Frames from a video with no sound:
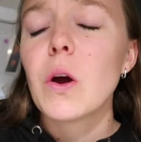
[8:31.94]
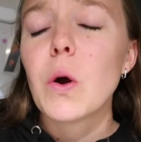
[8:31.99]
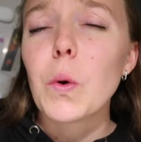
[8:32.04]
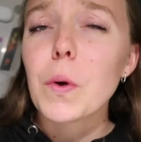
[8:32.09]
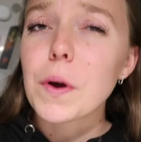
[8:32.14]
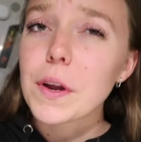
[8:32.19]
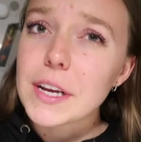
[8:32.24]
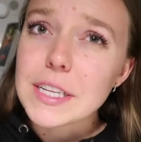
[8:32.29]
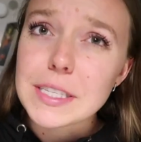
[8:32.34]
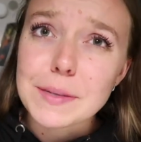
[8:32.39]

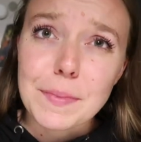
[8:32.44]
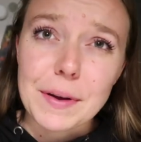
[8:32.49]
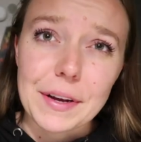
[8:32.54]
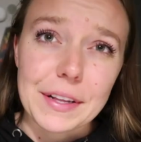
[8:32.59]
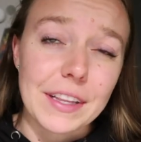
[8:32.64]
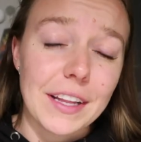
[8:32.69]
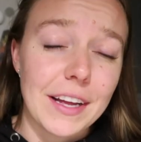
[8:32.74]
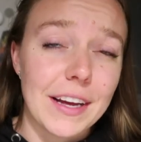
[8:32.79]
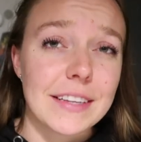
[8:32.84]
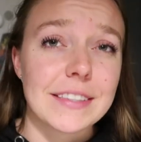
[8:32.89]
organizing my
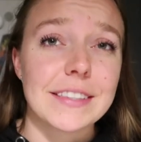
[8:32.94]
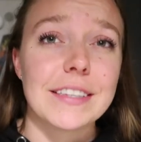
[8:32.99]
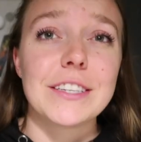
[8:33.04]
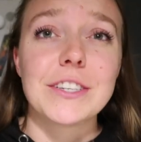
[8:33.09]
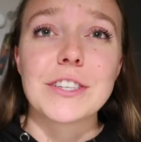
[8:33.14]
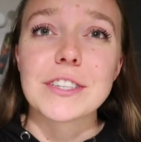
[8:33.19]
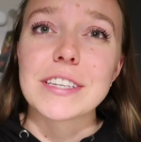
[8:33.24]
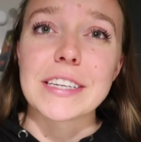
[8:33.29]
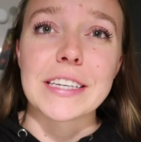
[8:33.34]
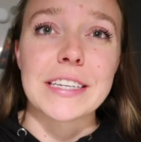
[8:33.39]
closet,
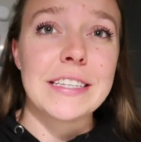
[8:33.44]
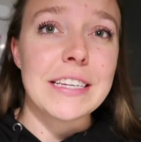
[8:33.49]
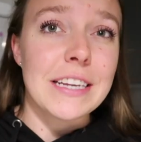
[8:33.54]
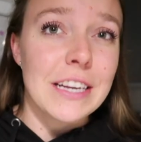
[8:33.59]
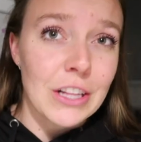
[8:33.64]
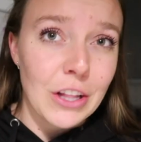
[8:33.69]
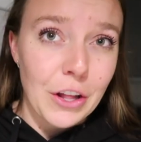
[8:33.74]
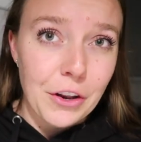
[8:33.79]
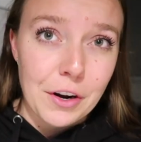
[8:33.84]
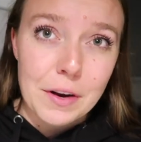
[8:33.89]
just like
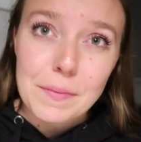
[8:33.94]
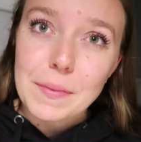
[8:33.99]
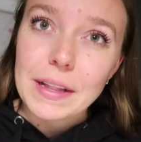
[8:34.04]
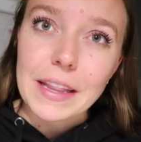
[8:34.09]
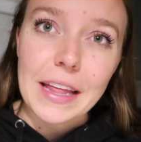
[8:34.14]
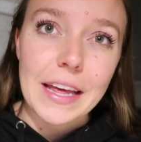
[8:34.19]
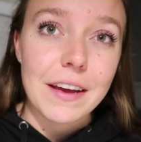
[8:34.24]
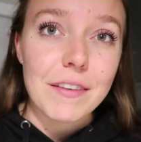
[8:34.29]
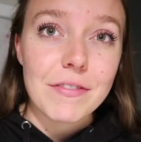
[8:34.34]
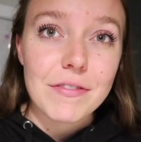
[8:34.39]
decluttering my
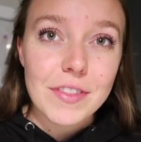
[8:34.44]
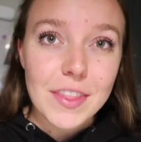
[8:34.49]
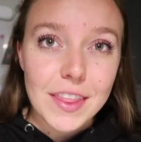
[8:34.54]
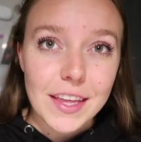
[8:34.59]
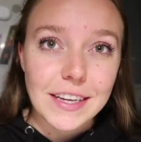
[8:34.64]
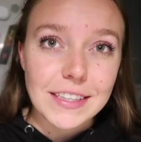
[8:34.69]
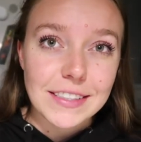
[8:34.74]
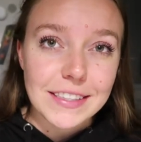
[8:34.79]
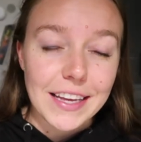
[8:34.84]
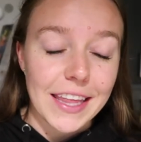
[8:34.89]
life,
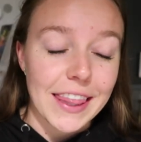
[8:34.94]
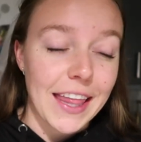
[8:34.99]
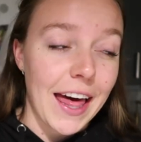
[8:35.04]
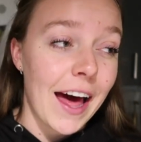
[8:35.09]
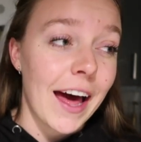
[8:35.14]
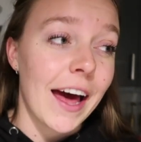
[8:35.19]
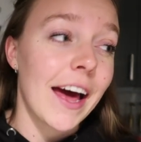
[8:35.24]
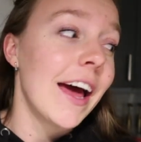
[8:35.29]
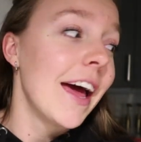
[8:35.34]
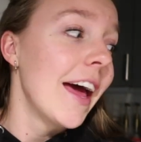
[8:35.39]
things like
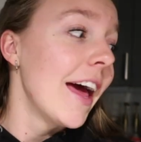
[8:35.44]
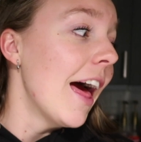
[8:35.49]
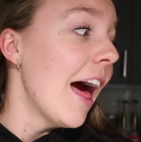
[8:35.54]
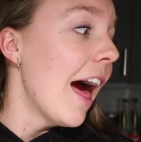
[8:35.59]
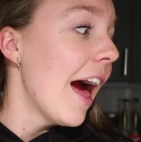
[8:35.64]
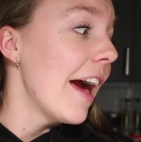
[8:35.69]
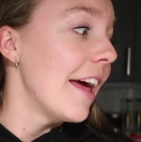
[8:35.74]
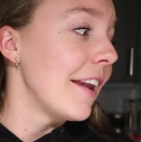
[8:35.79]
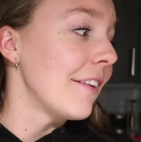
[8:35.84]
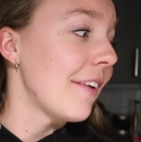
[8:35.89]
that.
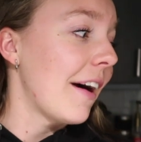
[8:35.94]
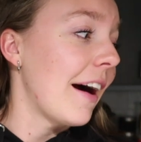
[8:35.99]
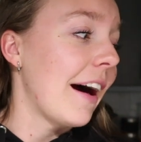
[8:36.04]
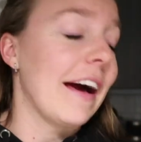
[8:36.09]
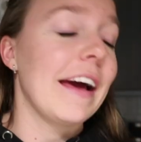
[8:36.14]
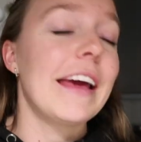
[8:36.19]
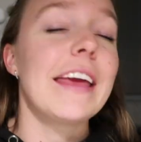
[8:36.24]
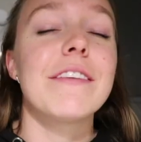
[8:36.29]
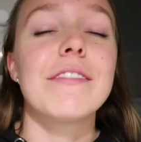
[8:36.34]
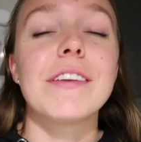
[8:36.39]
And if
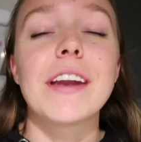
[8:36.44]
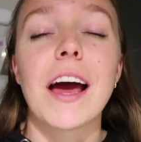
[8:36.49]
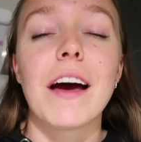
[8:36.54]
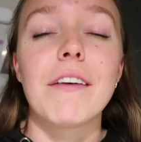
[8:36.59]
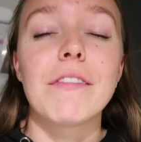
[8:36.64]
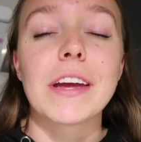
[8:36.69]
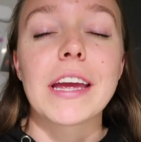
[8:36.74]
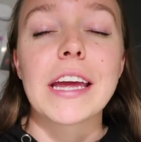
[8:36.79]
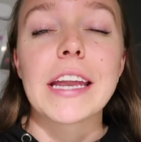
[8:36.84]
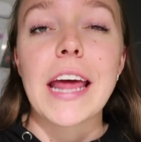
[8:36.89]
I even
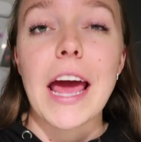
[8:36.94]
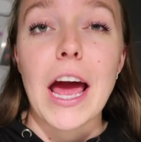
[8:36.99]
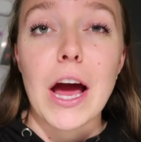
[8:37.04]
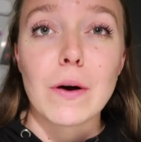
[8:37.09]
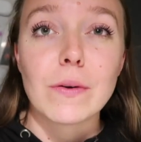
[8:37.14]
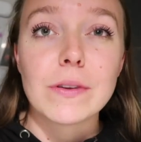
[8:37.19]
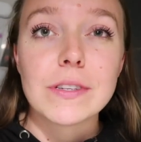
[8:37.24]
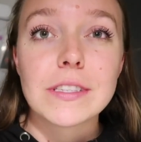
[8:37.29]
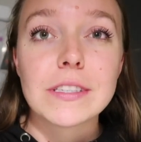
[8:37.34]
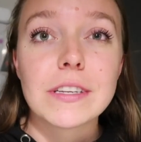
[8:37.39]
have like an
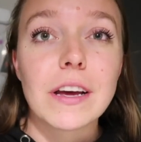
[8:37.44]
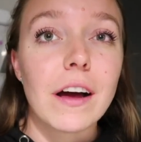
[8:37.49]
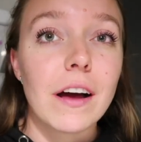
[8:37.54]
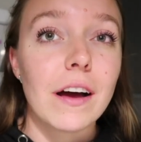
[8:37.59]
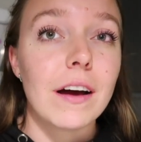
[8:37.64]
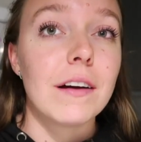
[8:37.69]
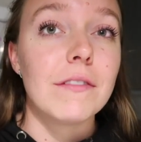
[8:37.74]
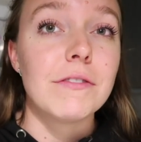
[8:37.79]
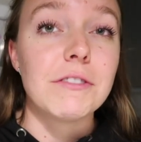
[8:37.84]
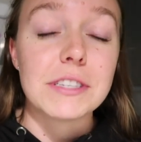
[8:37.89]
ounce
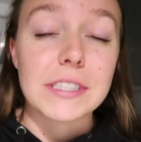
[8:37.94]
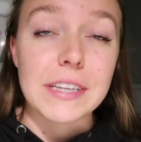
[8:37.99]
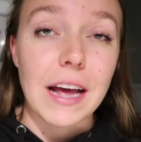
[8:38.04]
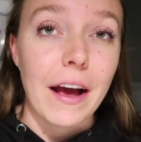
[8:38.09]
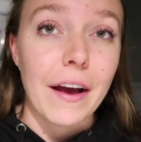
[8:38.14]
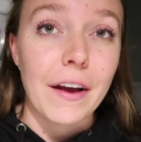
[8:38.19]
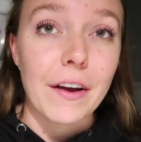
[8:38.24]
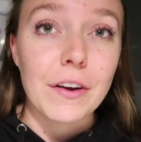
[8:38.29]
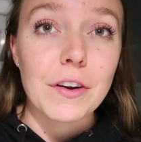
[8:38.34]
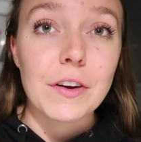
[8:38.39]
of
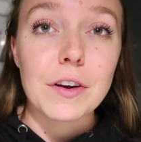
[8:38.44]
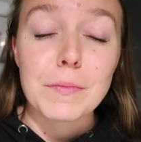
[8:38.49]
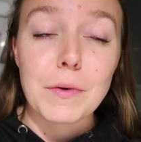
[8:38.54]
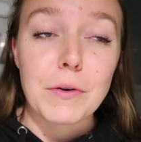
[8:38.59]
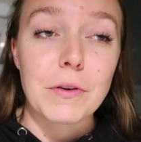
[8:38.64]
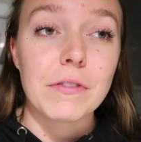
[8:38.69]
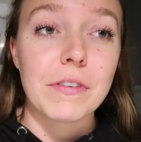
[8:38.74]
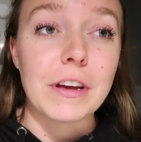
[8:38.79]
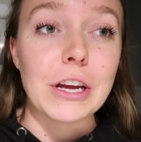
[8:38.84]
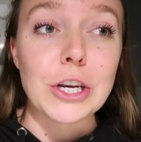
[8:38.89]
desire or
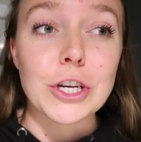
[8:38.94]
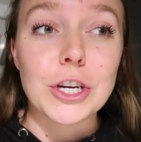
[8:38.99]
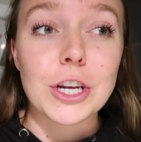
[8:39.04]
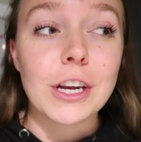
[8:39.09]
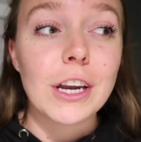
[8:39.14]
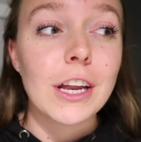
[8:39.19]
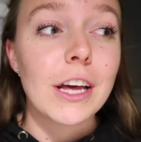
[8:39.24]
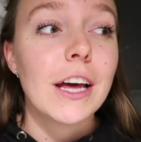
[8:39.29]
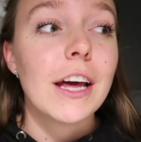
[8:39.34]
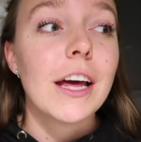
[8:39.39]

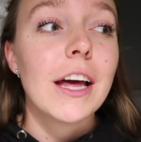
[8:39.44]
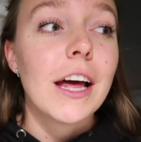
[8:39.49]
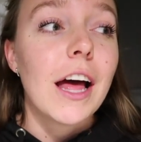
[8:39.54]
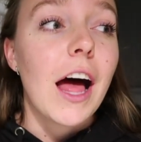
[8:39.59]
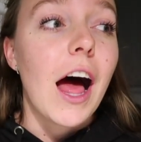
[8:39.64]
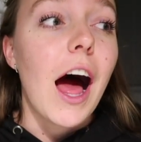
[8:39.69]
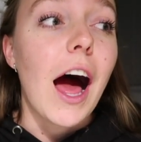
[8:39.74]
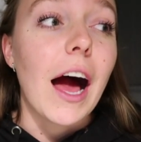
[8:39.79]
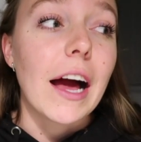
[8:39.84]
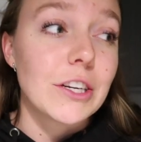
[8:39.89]
motivation,
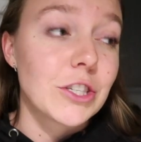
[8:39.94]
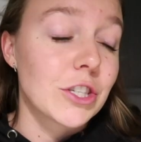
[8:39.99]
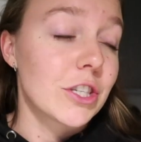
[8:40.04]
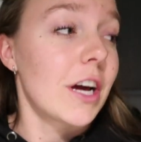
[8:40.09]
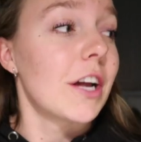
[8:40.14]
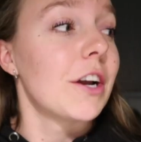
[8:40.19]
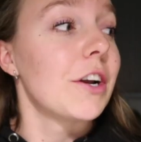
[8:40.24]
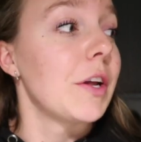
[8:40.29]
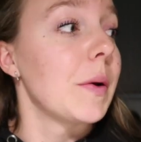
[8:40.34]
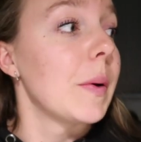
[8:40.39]
I just
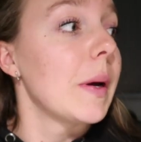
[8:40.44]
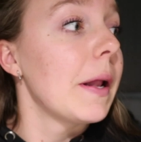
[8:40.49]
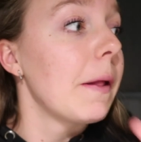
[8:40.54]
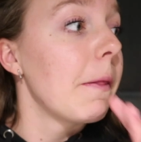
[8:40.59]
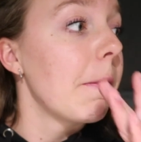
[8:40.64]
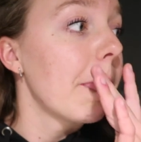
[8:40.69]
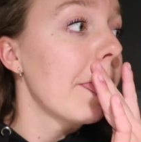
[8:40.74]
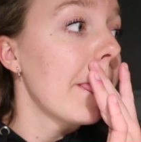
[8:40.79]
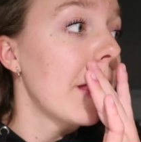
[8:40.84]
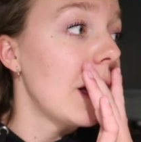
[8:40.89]
gotta do it.
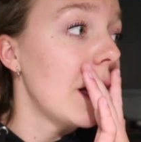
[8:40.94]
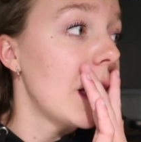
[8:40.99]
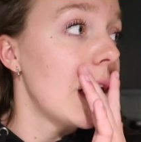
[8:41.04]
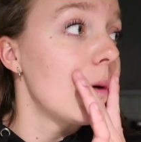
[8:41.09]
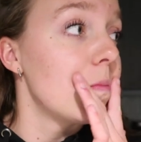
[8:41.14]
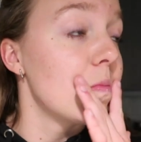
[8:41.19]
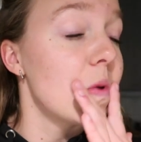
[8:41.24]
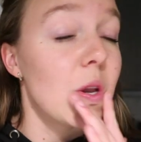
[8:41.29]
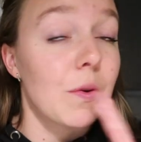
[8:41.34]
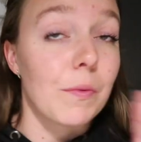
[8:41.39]

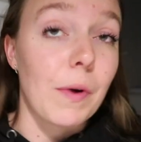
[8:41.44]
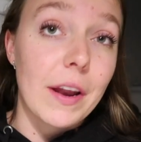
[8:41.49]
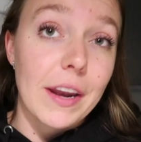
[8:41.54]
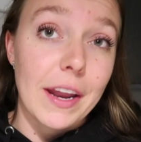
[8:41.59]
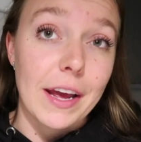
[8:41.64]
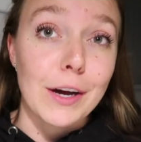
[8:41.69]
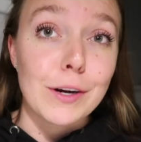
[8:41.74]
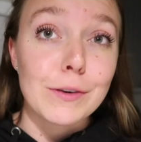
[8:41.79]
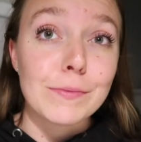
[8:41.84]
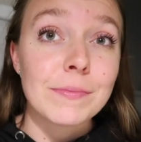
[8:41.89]
Um, and right
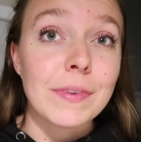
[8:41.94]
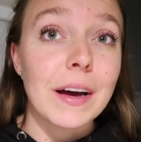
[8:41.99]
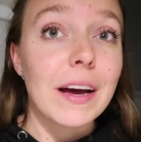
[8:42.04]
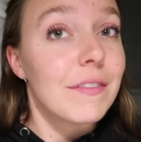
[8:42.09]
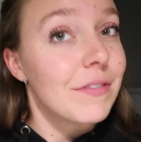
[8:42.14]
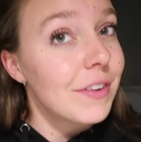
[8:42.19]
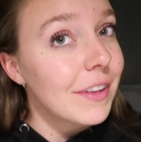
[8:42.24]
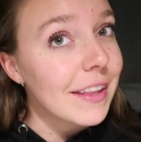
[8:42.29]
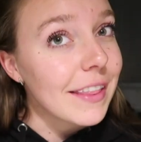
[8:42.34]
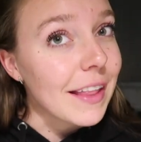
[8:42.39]
now, I'm
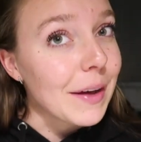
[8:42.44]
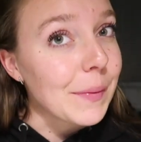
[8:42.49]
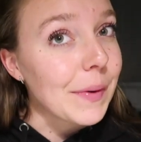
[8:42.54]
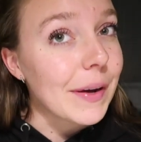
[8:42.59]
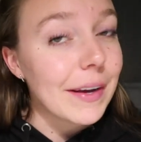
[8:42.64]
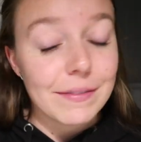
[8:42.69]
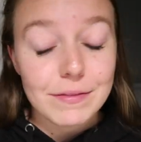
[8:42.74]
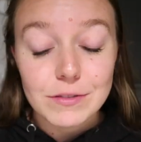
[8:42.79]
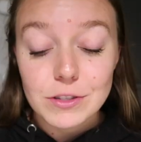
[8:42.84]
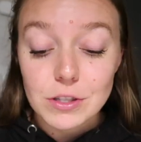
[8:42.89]
feeling that
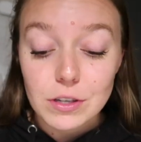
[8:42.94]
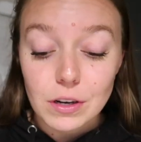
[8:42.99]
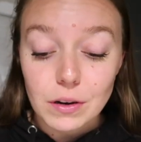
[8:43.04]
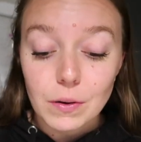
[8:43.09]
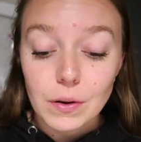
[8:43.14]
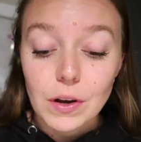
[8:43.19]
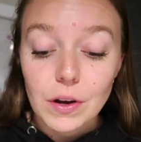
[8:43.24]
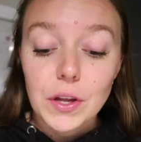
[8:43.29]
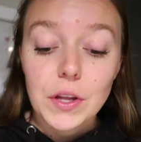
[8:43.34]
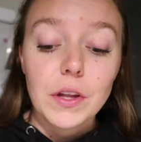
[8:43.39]
way.
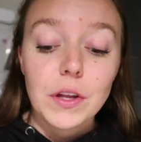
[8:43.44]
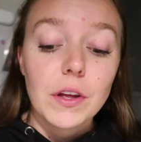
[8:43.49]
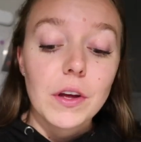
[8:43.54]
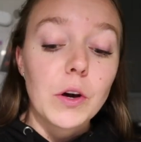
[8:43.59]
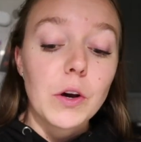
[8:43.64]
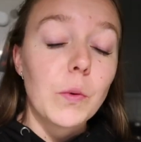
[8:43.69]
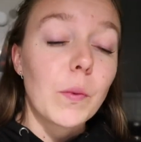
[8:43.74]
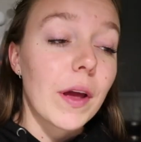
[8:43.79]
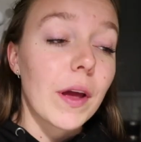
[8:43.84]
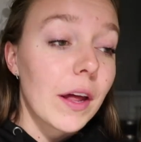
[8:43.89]
So
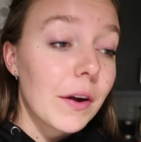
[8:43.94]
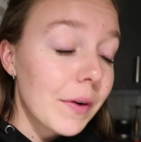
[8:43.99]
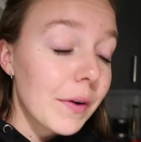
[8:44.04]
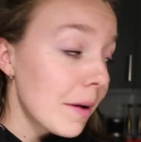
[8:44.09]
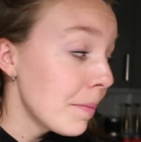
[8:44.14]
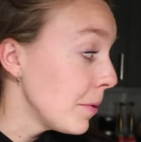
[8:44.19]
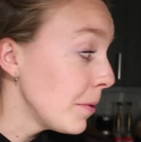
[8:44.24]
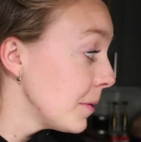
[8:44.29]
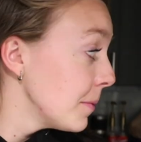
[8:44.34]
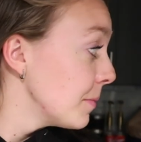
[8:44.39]
we got a
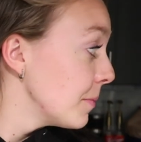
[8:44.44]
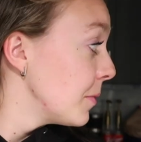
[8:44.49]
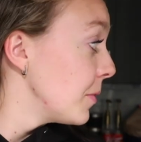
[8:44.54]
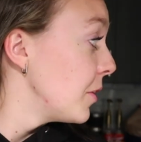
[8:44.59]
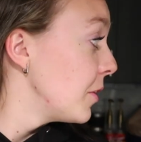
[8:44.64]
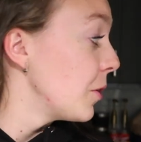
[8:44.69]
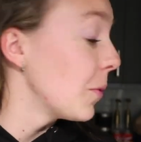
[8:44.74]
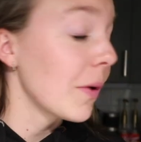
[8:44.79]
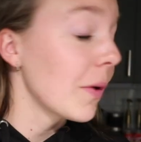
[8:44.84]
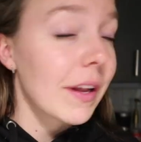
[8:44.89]
Red Bull.
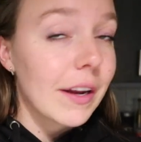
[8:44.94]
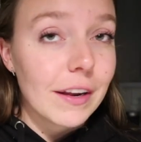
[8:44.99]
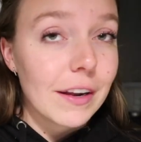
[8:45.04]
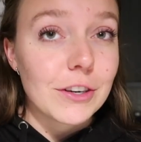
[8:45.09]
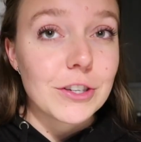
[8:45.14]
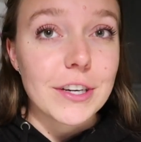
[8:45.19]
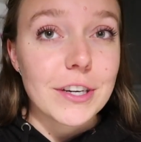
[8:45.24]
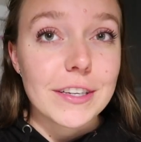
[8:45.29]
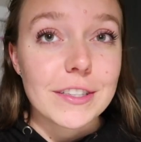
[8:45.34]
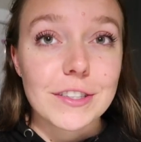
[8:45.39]
We're gonna
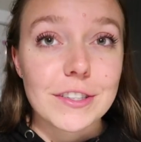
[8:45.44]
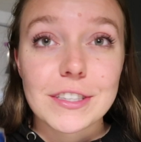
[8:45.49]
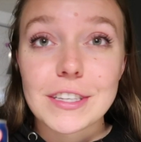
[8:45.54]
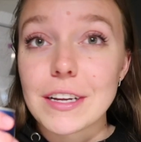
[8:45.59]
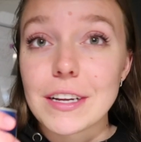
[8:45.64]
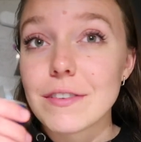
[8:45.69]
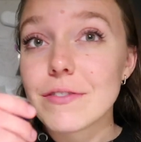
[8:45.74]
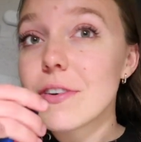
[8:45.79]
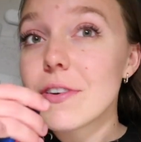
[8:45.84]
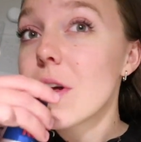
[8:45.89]
energize
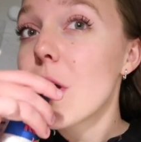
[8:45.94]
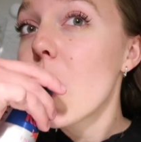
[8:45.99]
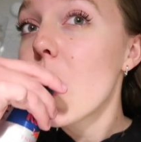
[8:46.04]
yourself